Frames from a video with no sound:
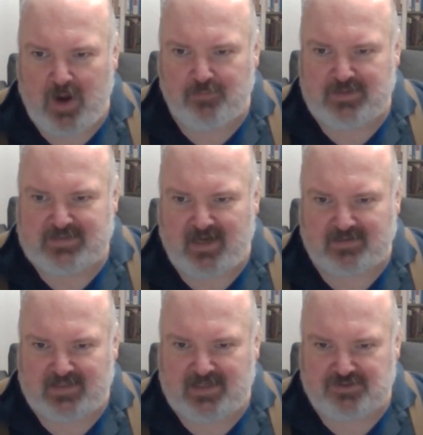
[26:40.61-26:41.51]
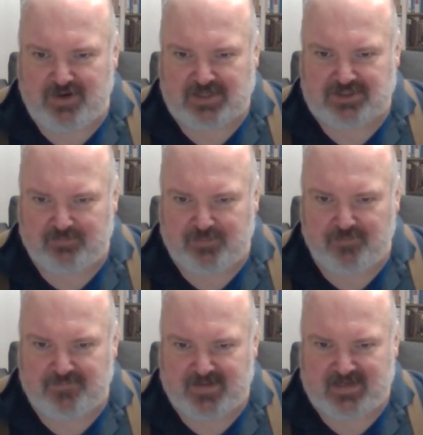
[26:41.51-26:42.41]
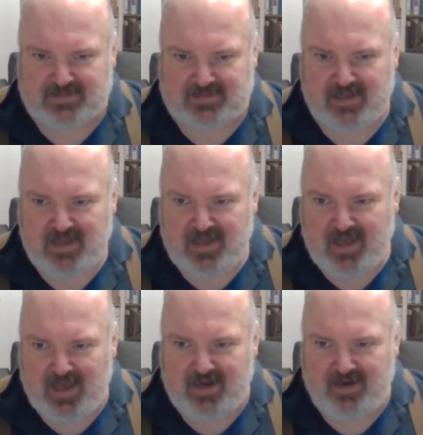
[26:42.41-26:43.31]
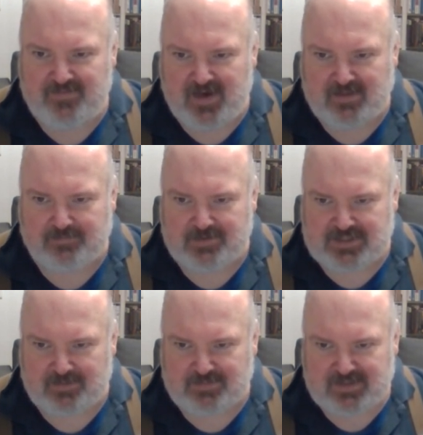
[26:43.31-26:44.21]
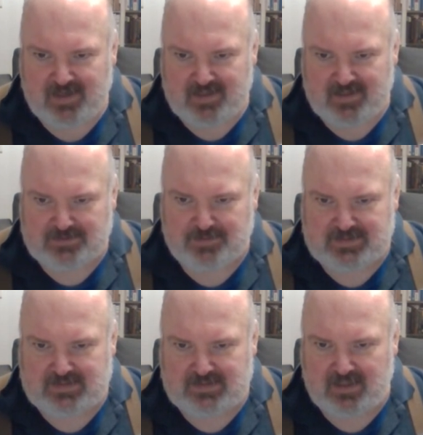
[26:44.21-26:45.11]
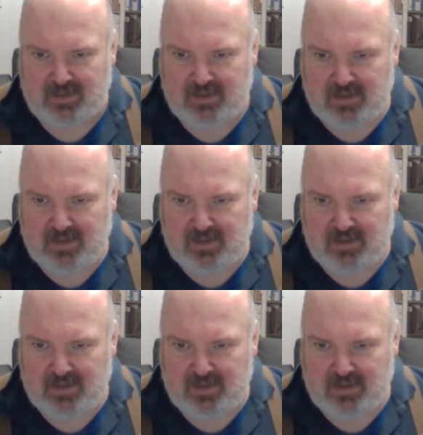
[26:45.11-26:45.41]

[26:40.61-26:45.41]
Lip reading: results in the destruction of both this and of the other regimes. This was for